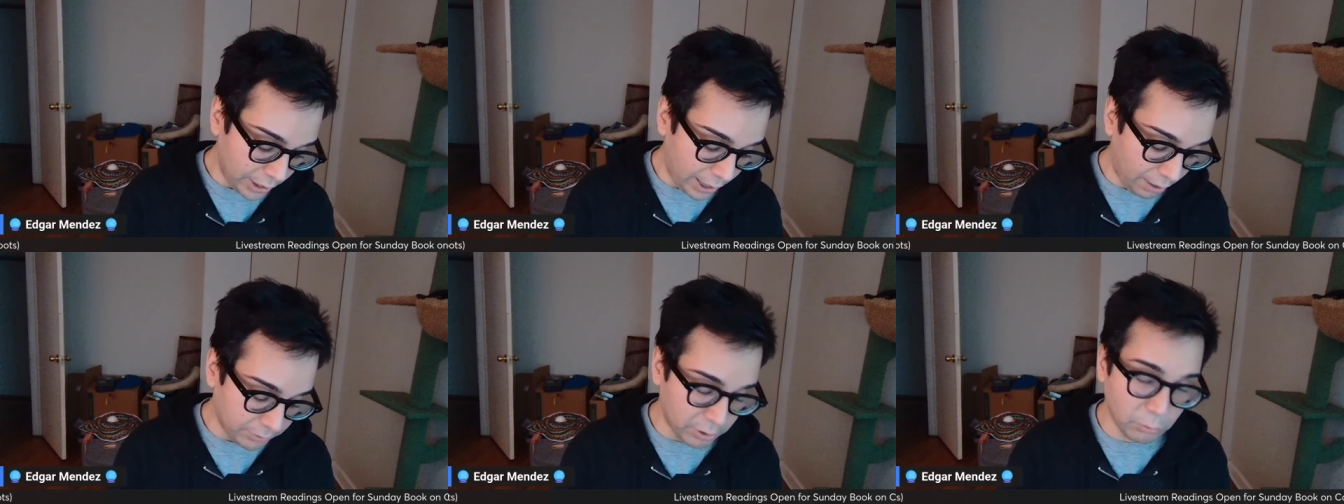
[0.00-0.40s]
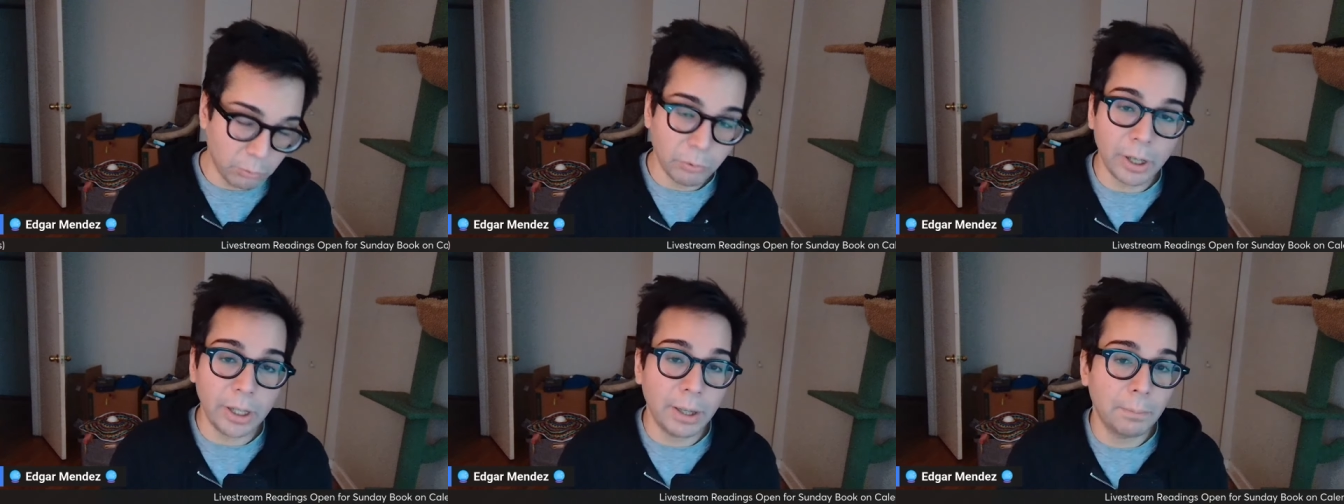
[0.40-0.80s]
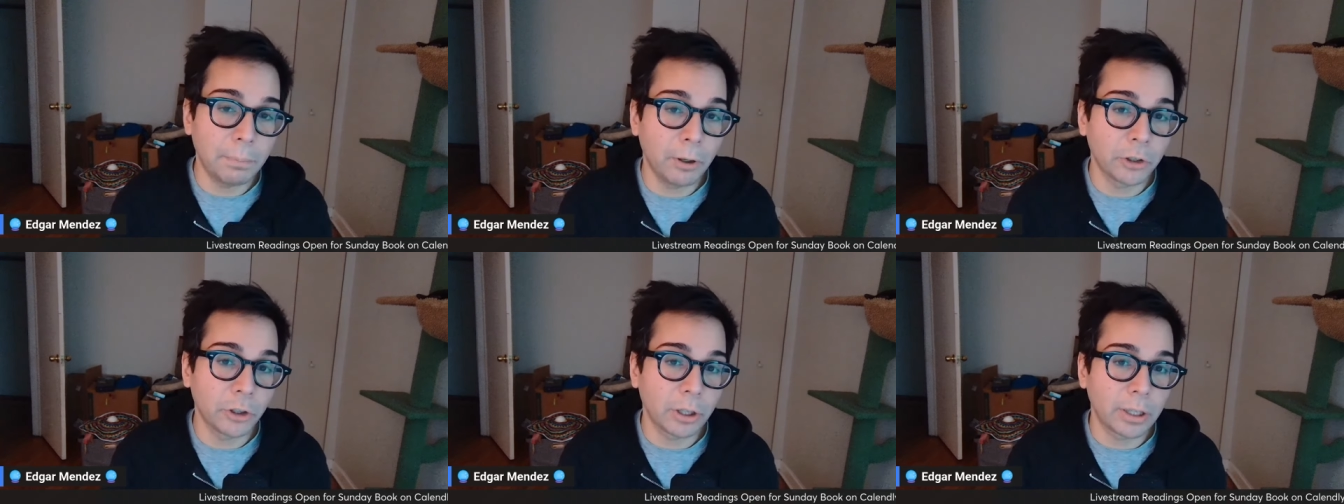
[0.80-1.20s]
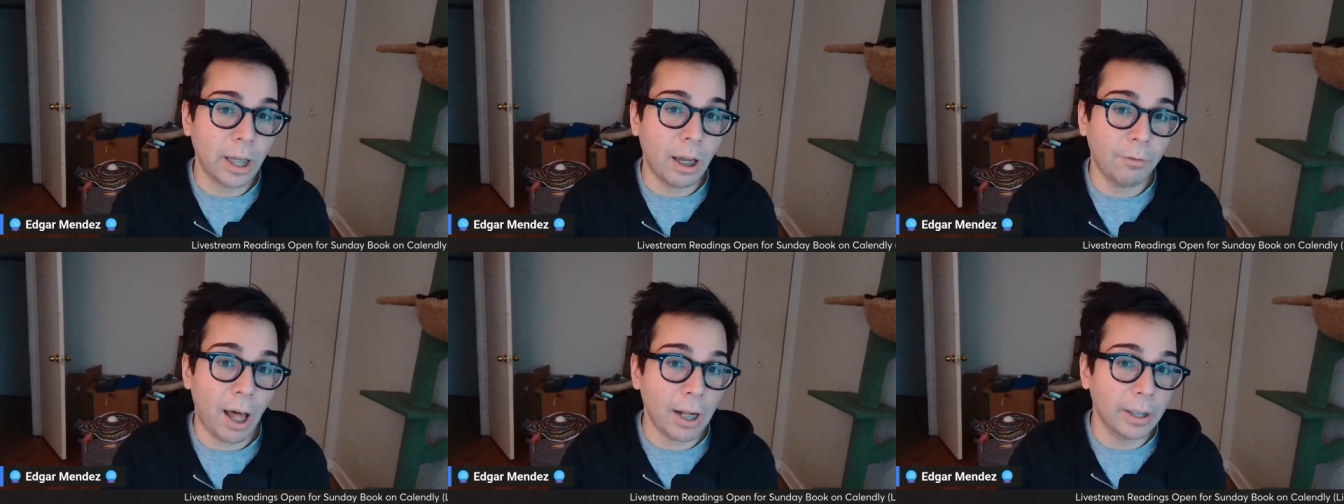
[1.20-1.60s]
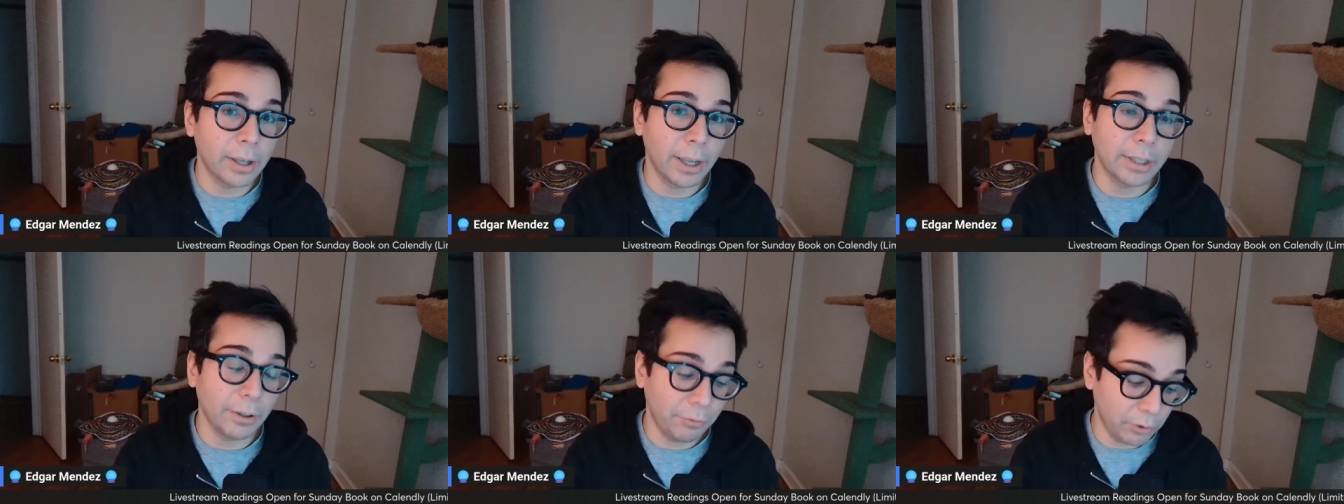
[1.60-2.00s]
have to really push yourself out of
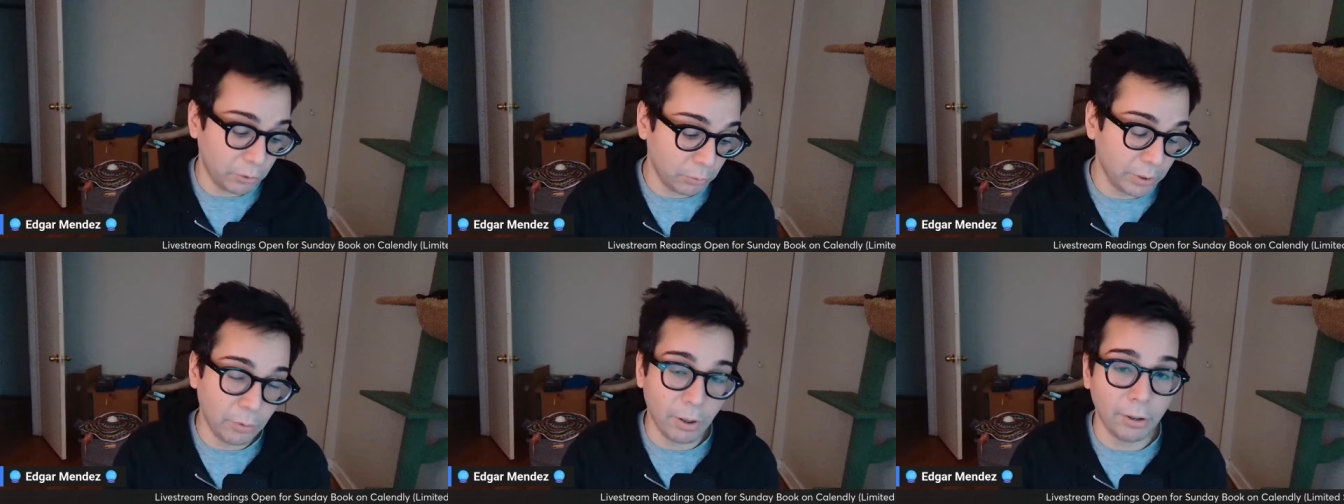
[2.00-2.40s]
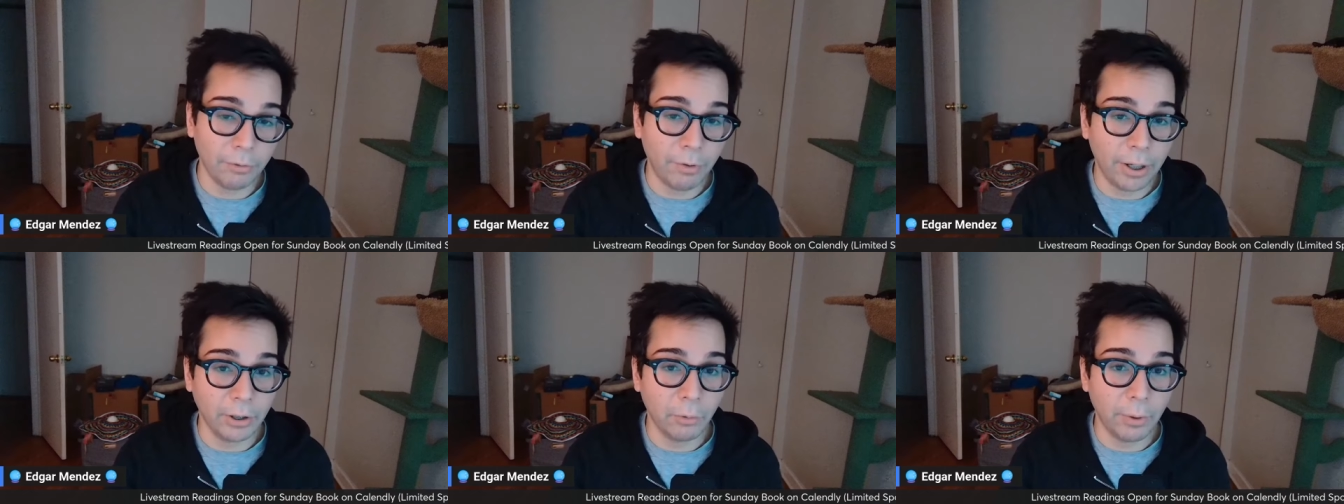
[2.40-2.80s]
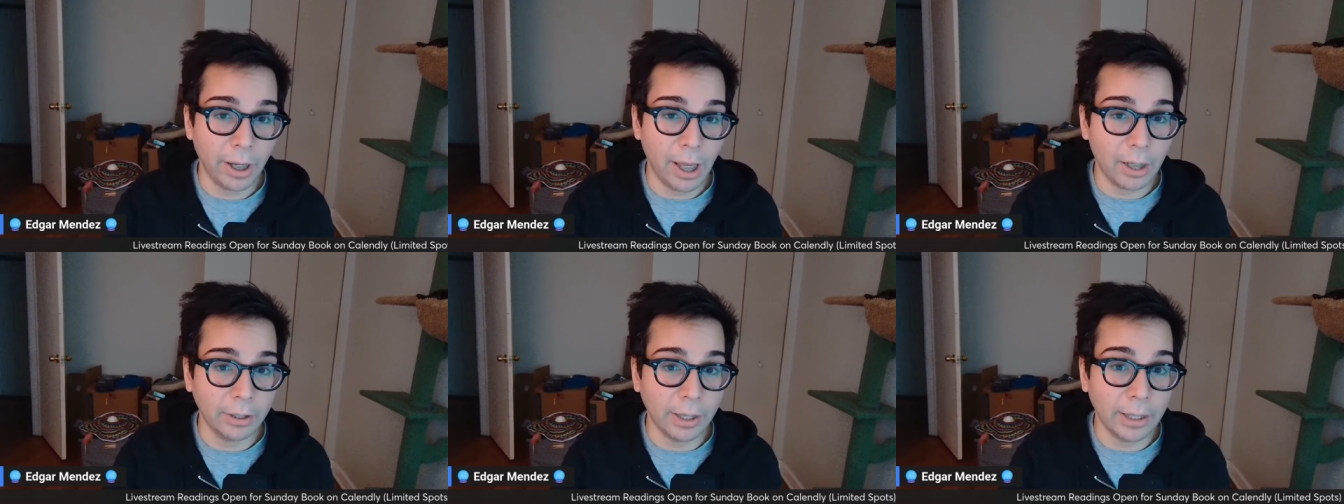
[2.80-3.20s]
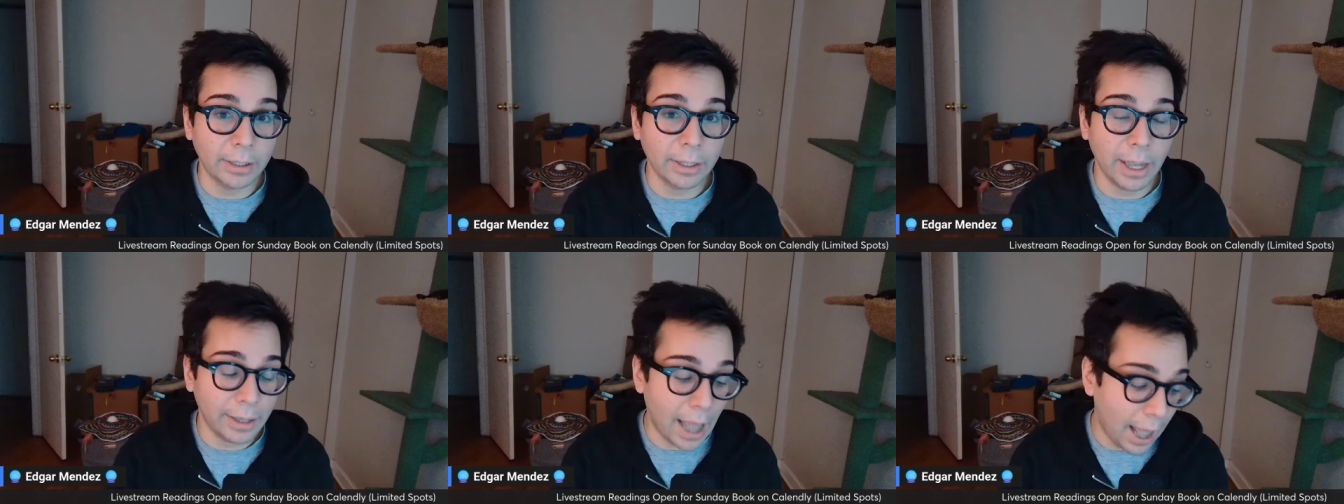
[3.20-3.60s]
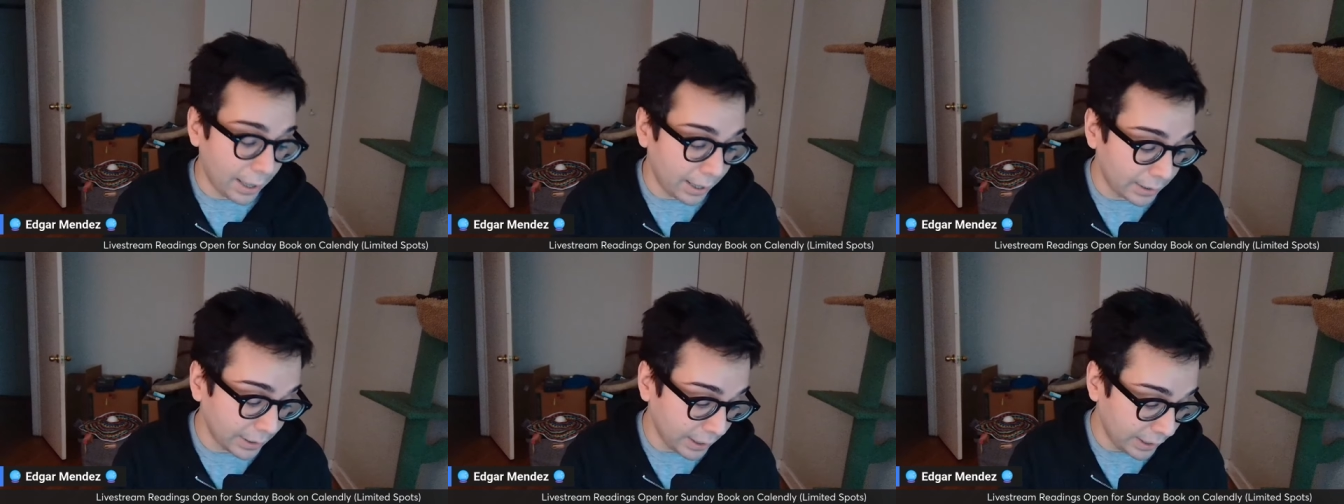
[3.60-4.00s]
this if you really want to find your way out of this and that
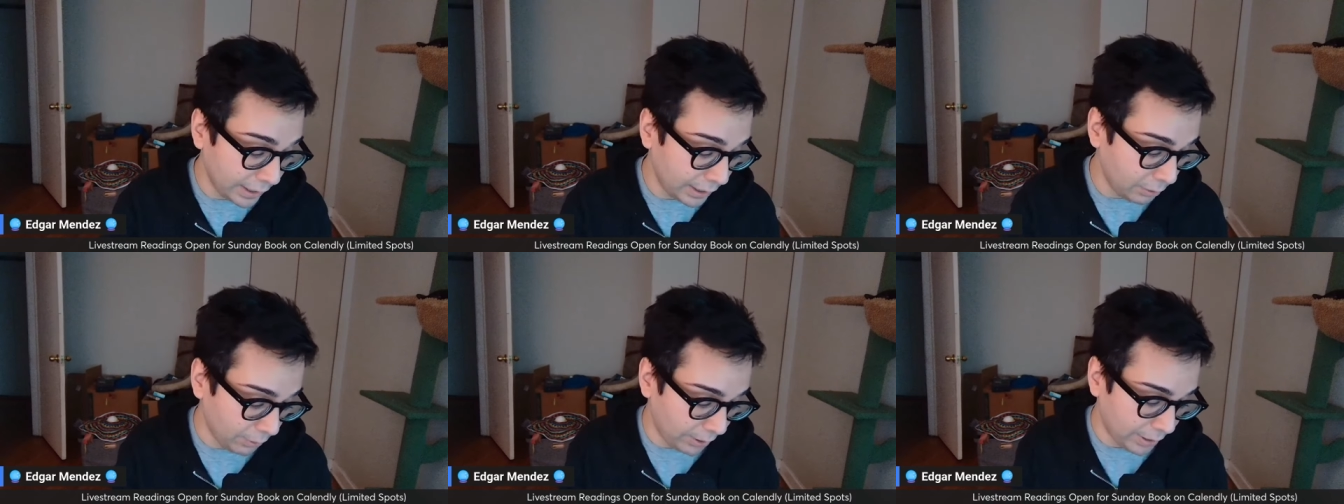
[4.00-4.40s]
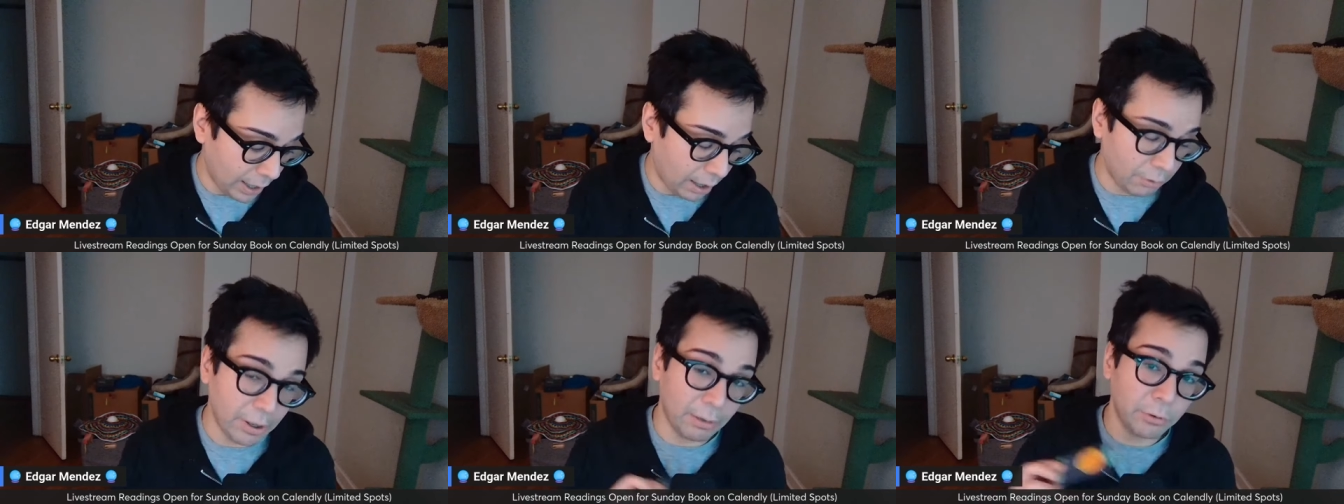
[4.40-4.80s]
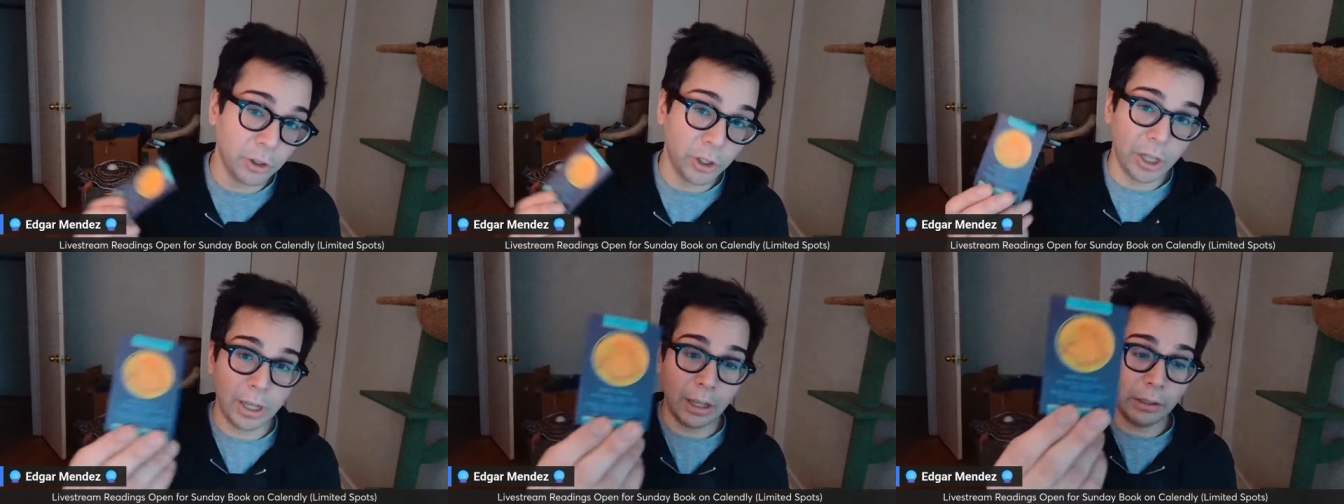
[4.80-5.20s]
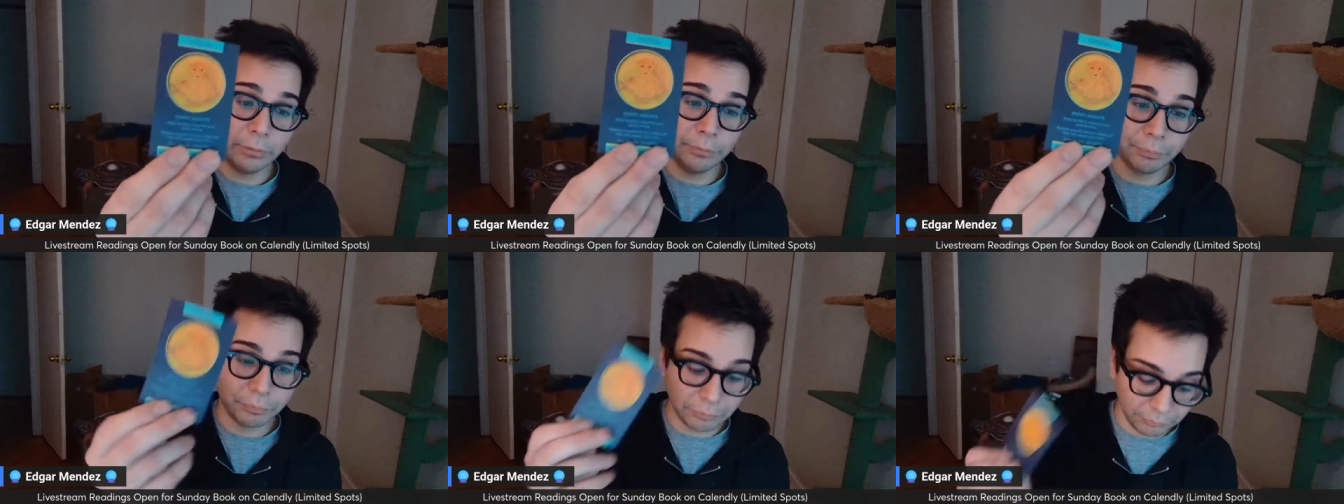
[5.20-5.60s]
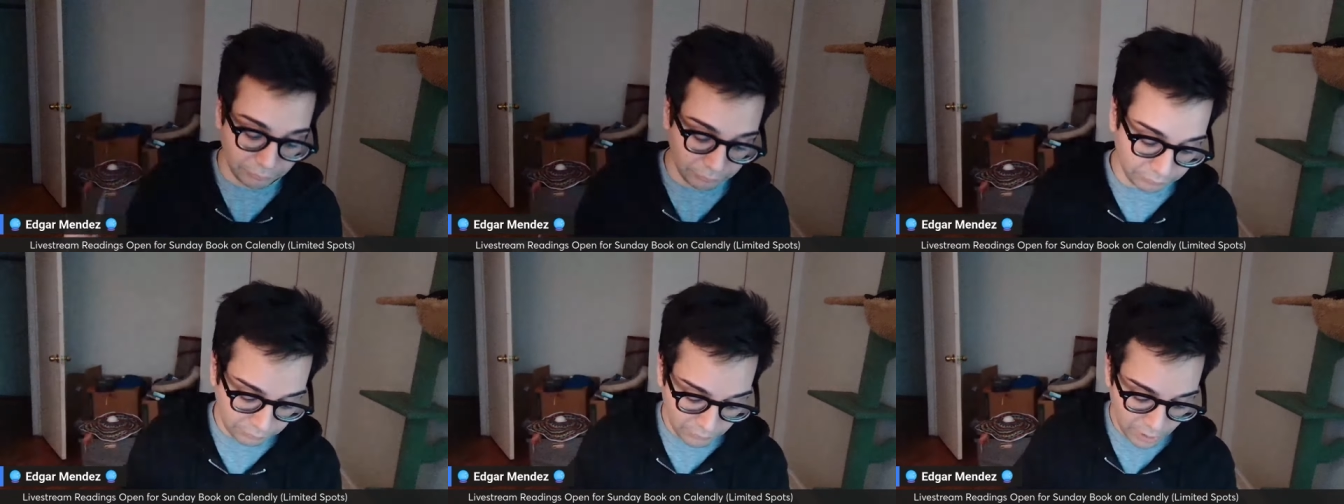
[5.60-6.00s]
is key right now we have cheetah mm
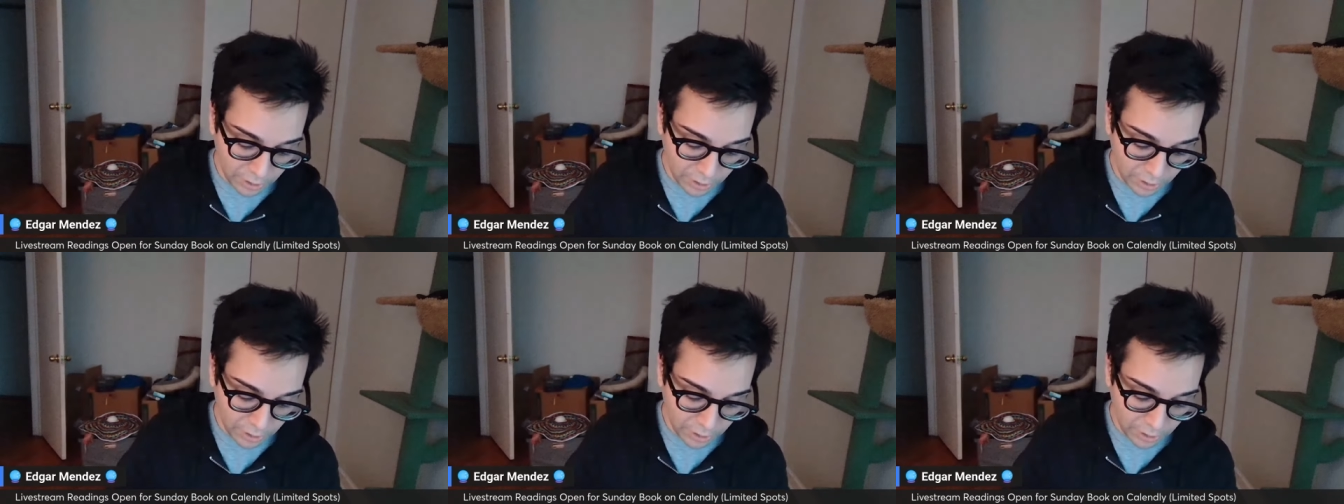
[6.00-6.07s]
-hmm